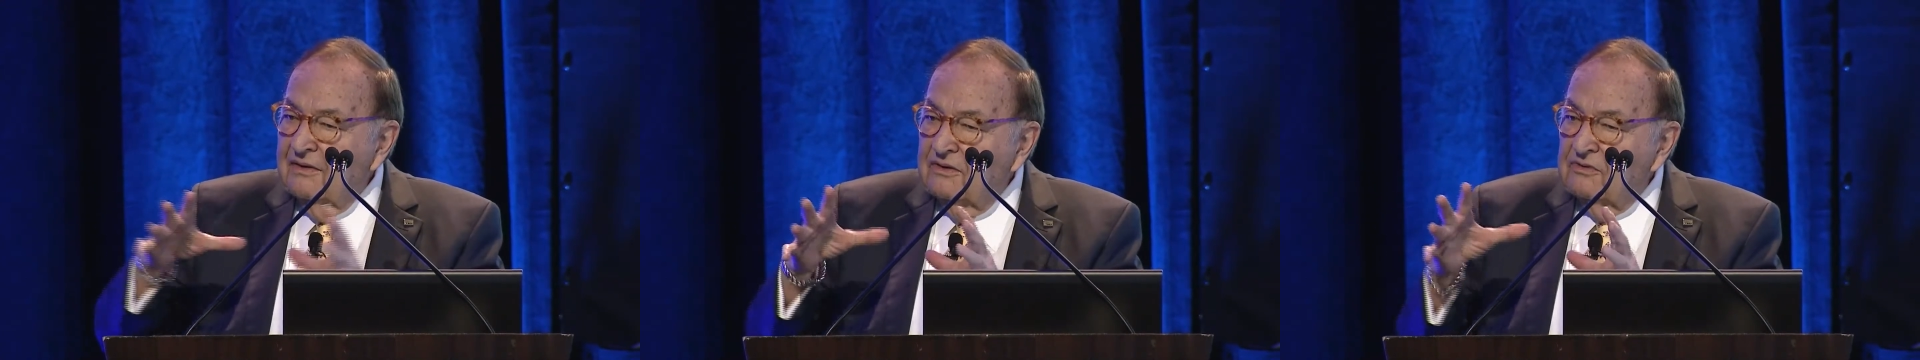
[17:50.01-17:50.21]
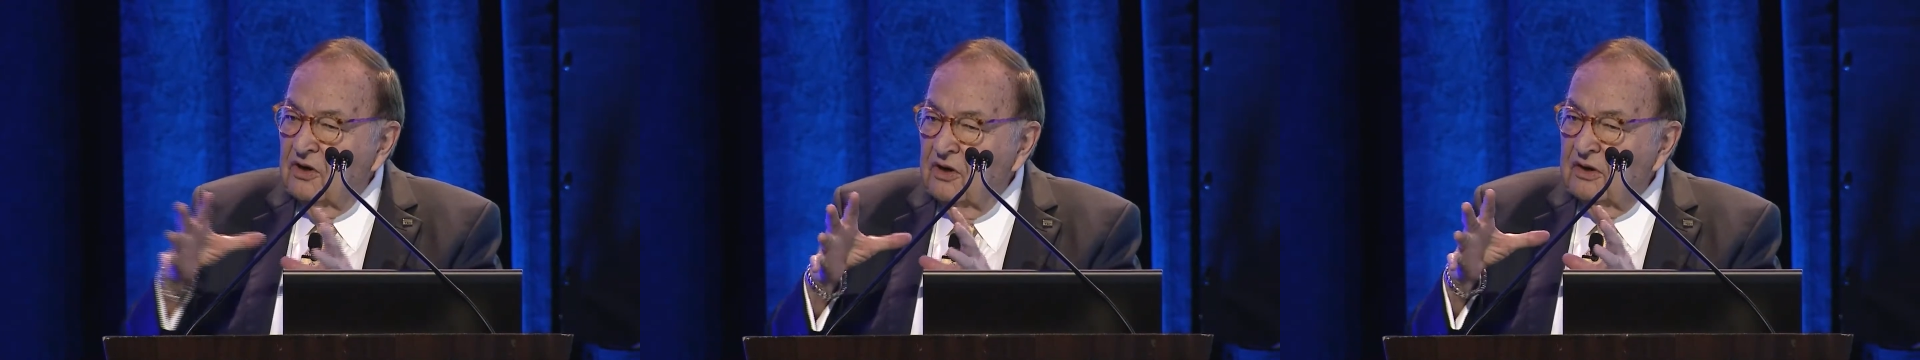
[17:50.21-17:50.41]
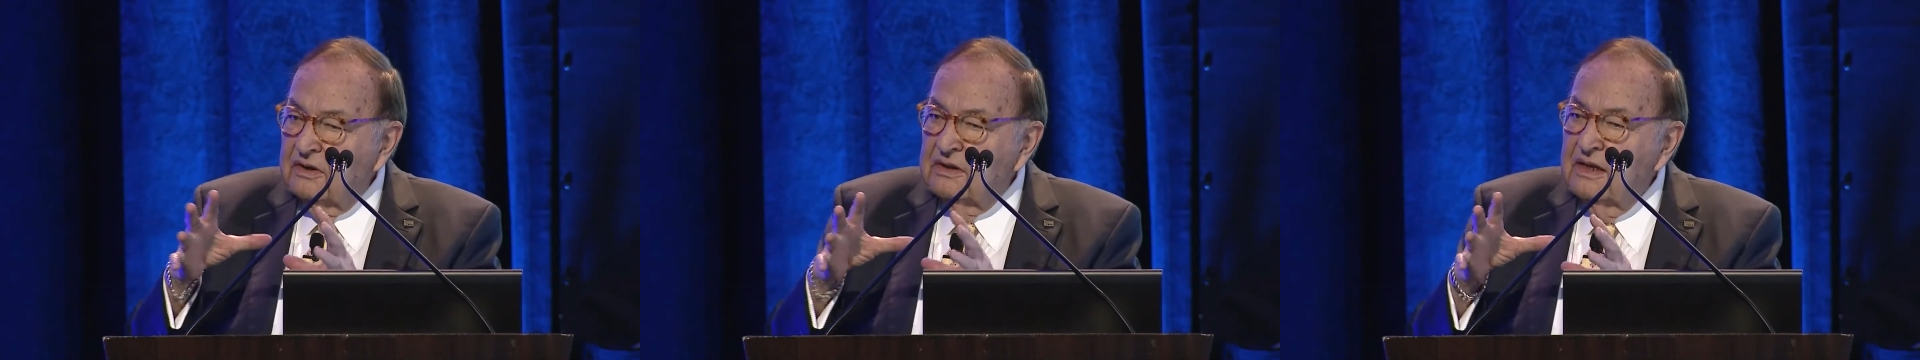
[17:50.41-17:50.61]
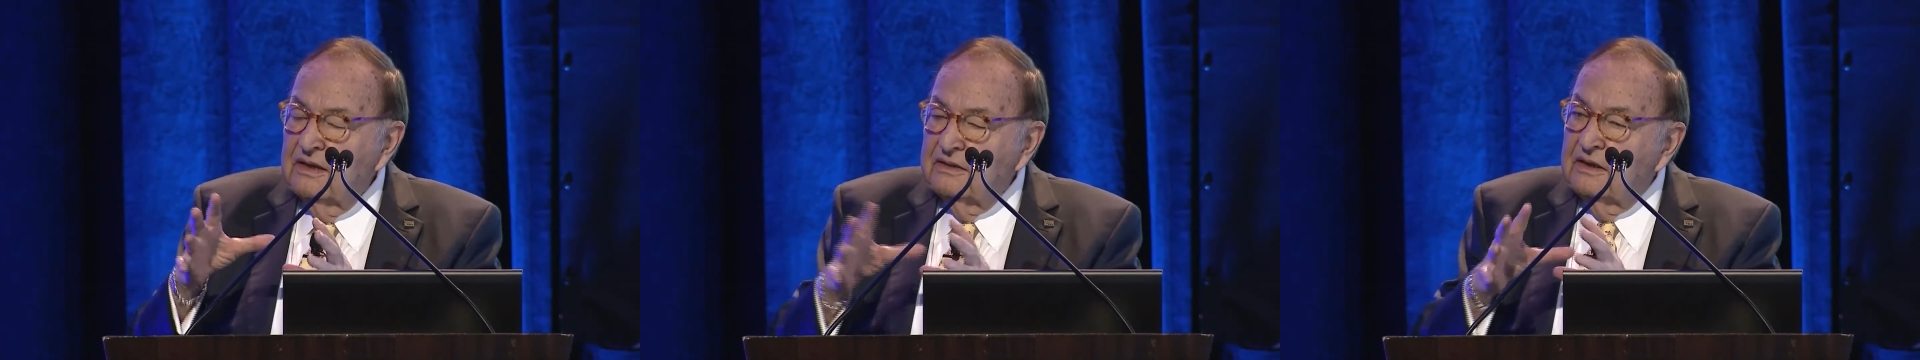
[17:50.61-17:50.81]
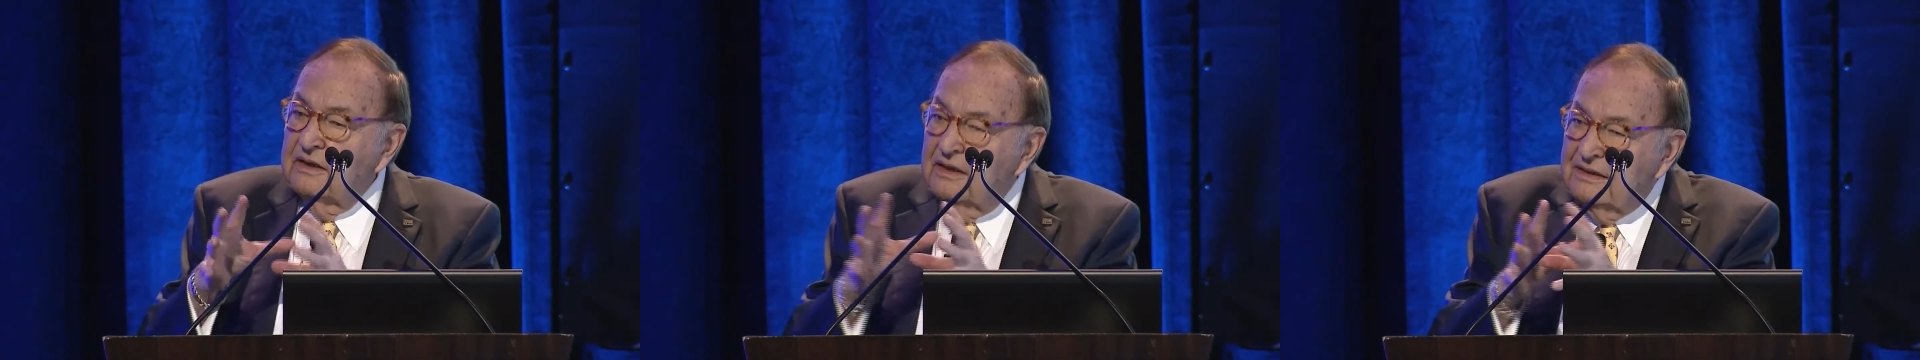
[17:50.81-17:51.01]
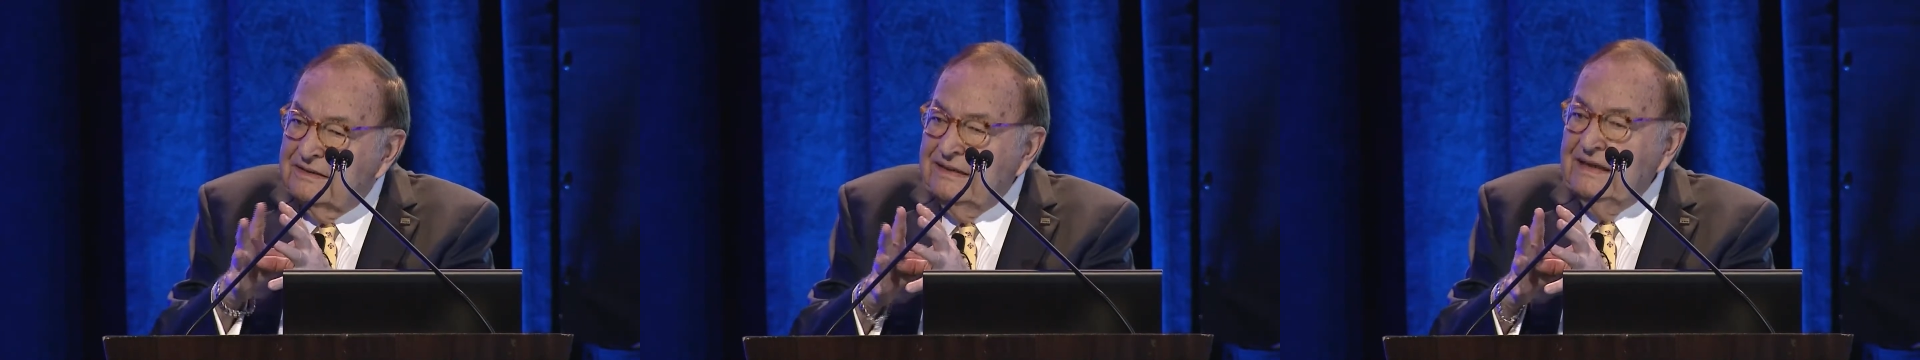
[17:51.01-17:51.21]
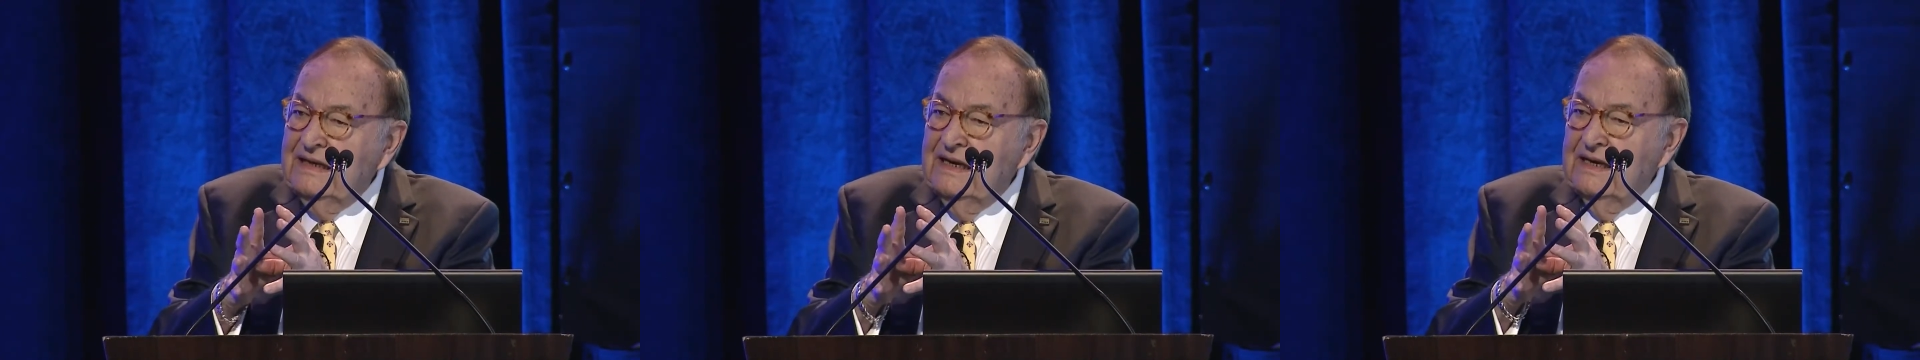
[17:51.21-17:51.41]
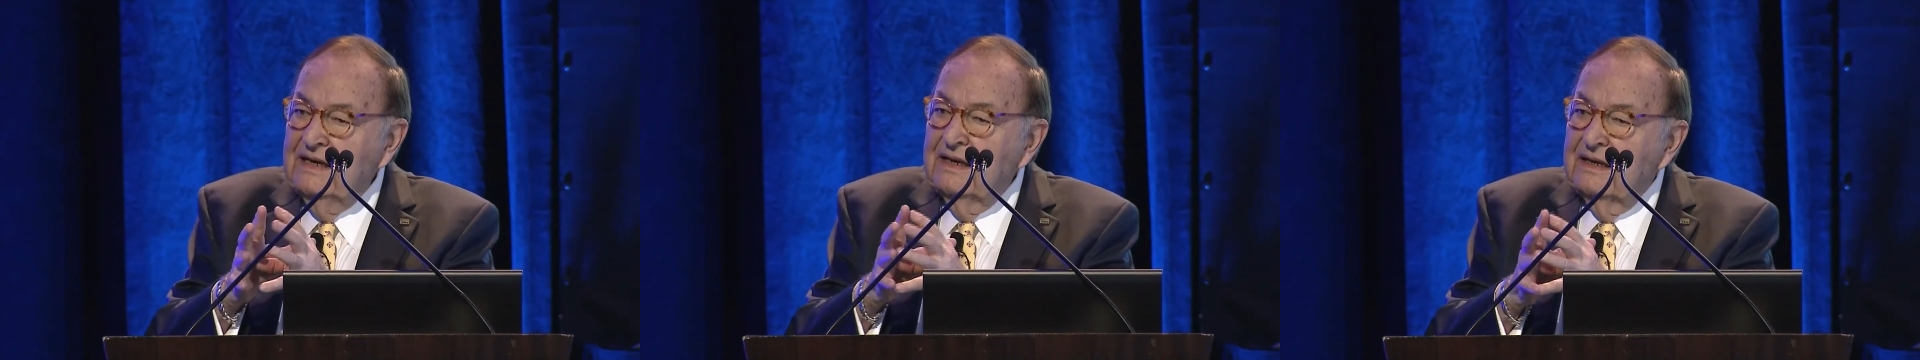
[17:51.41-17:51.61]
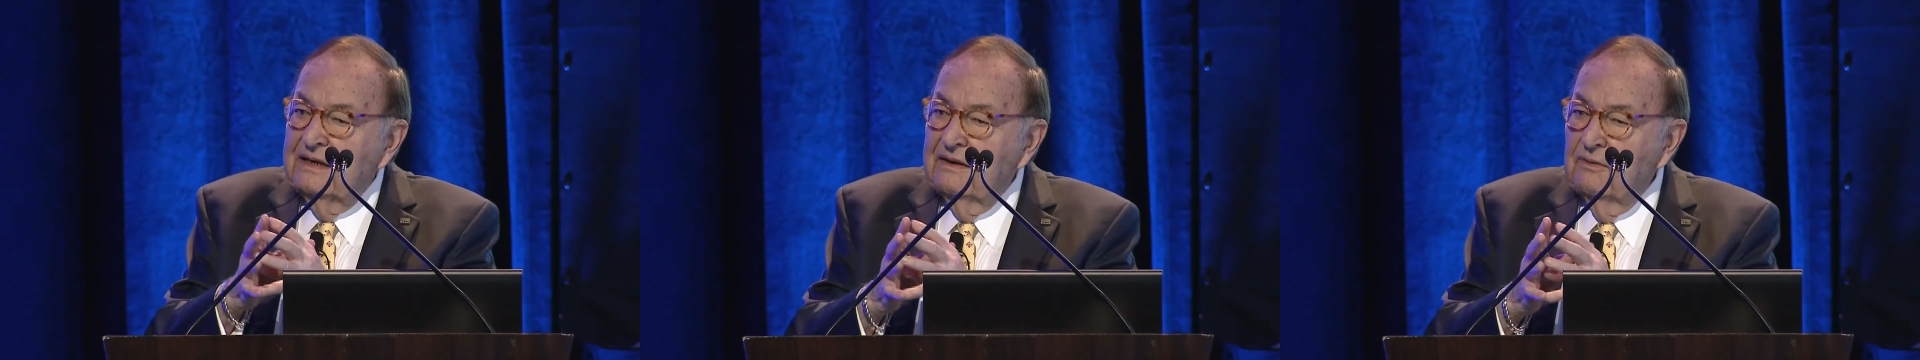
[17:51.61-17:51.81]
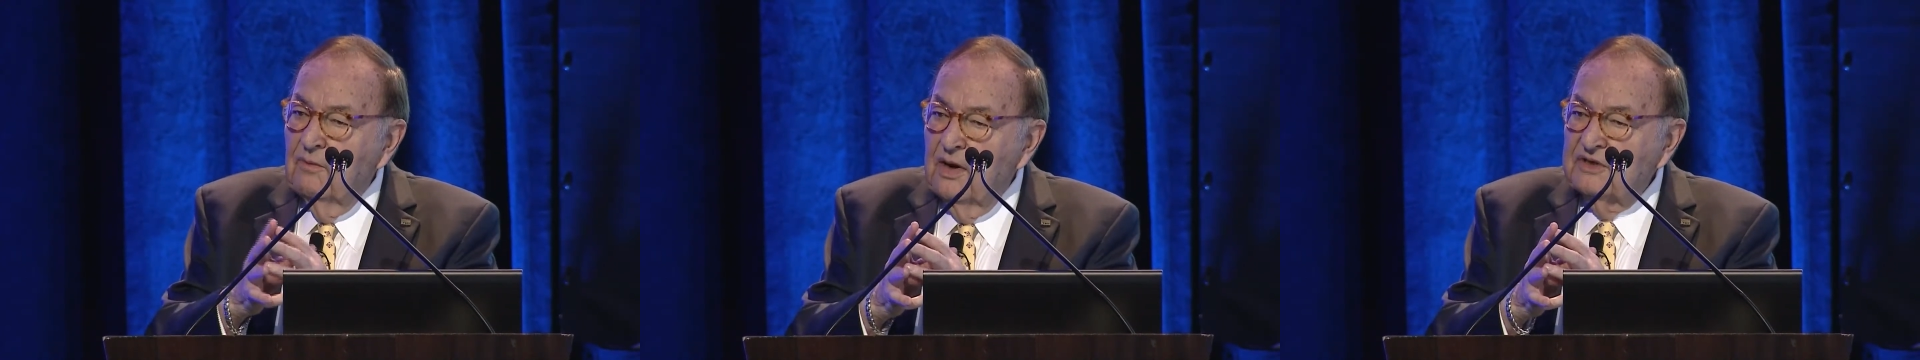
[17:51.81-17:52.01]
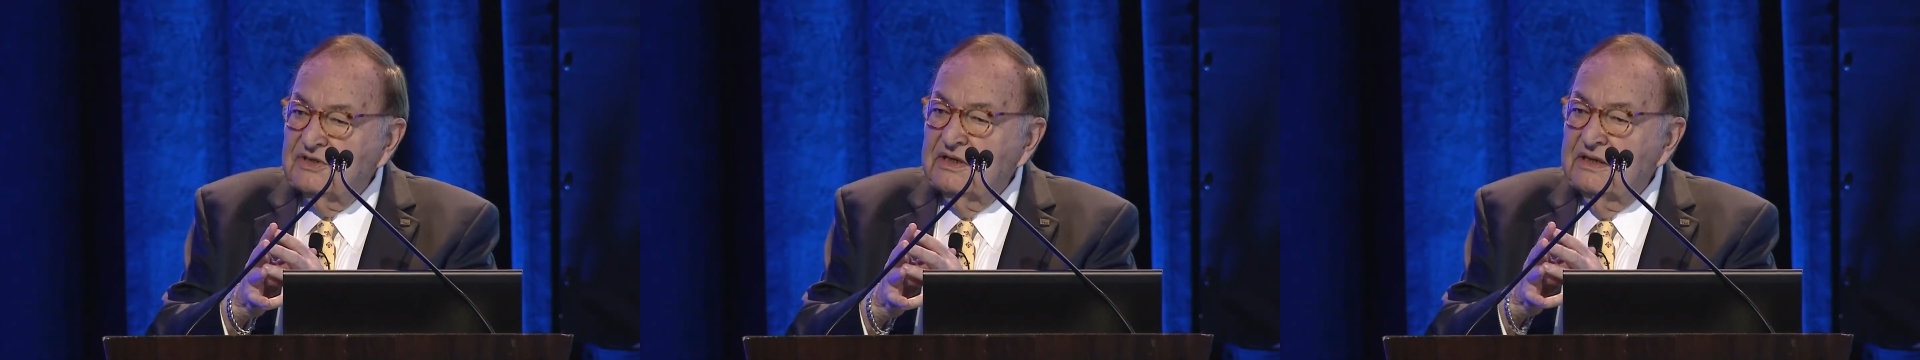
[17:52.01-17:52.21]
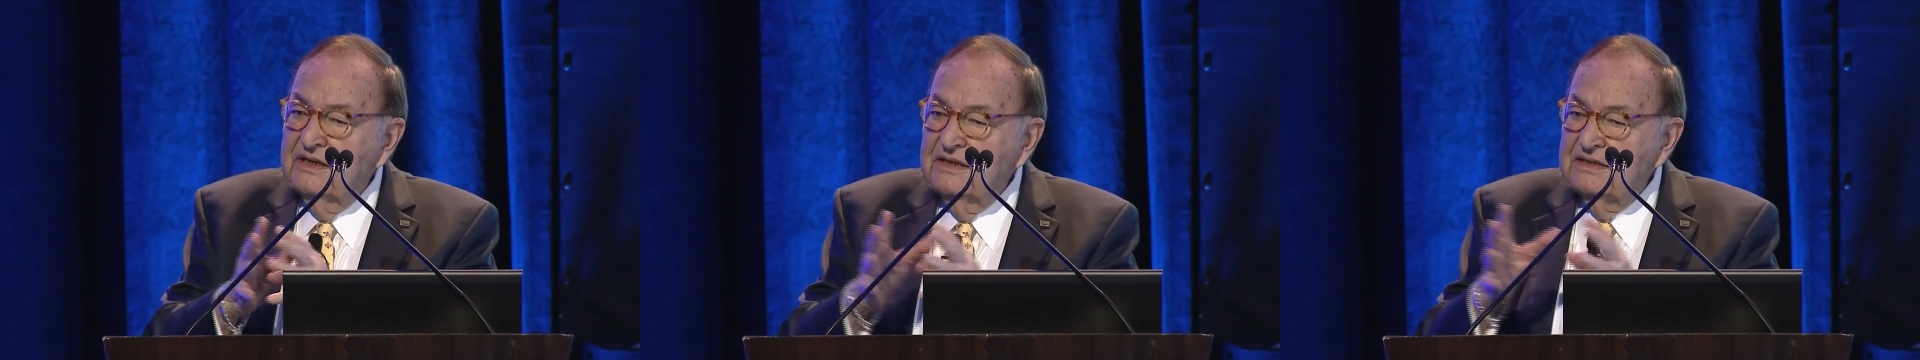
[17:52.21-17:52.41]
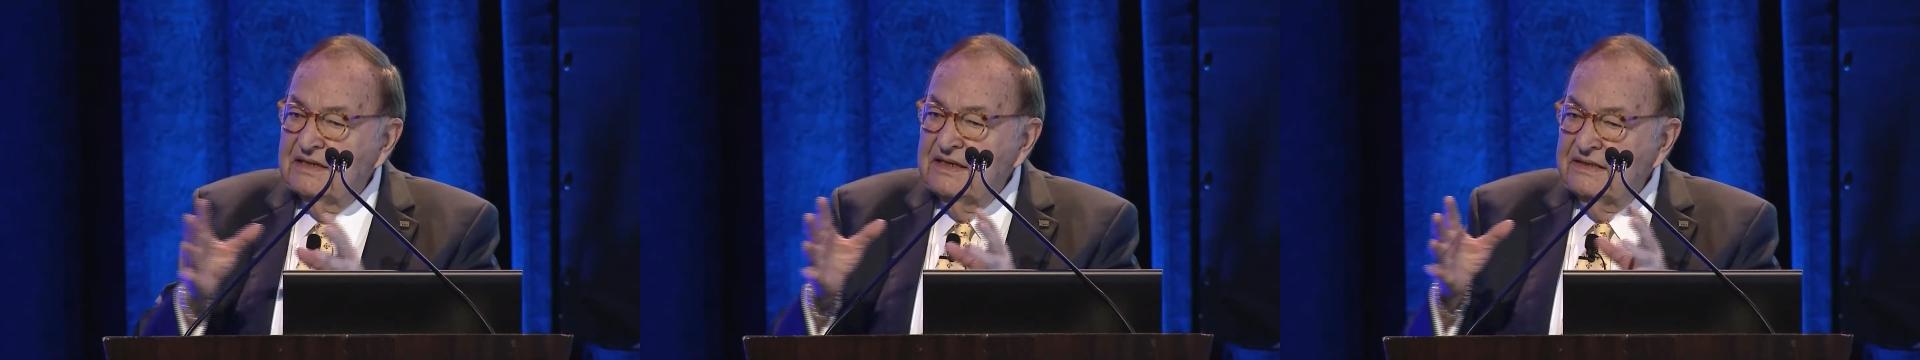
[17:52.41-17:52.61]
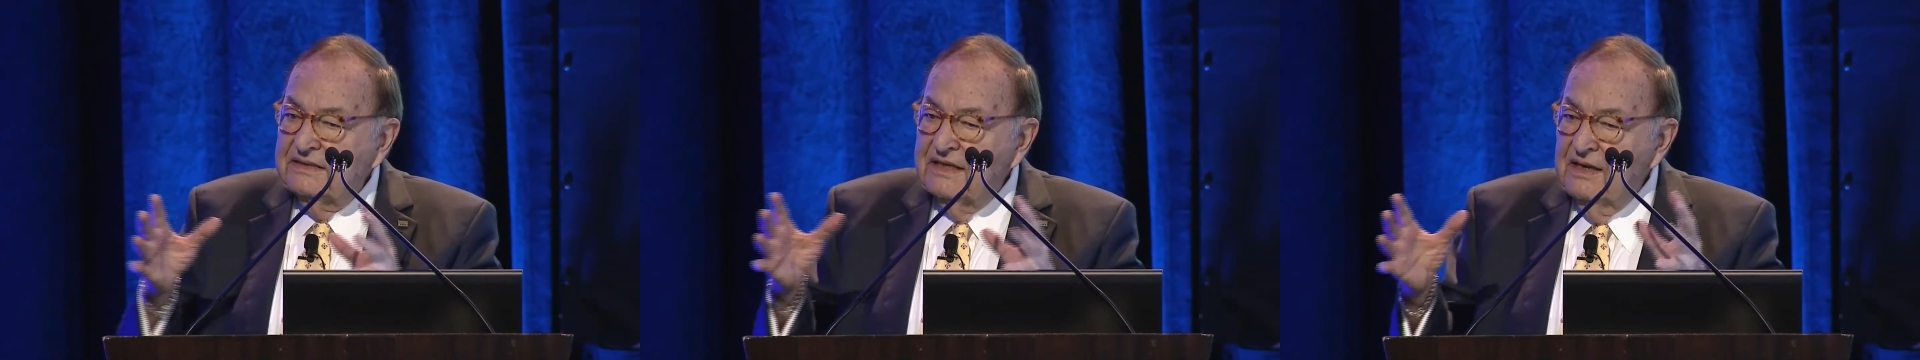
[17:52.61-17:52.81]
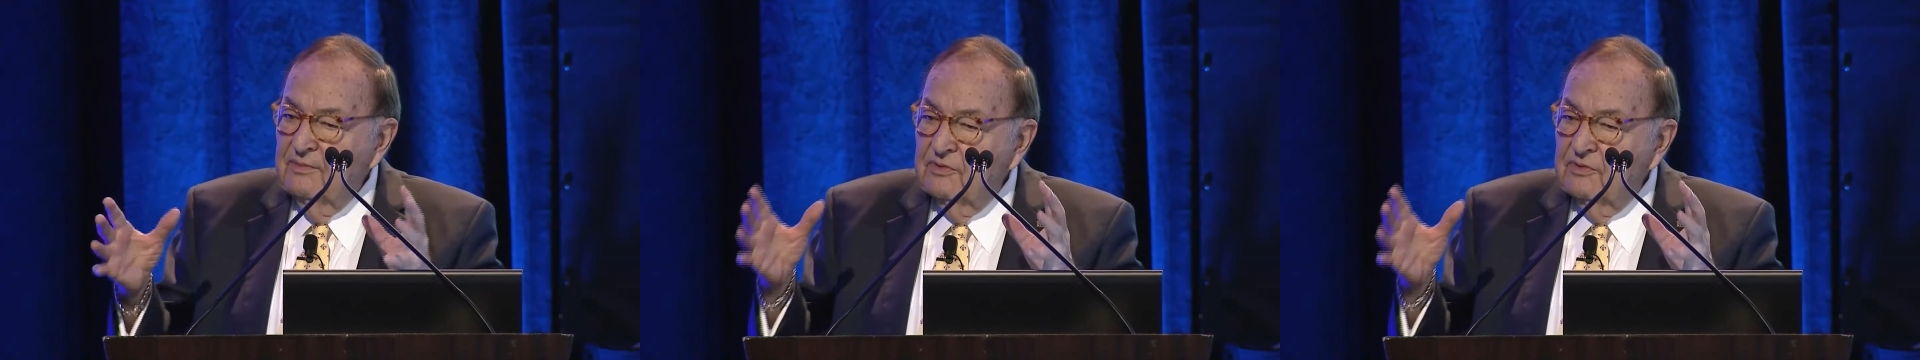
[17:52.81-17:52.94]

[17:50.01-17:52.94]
little teeny Washington, D.C.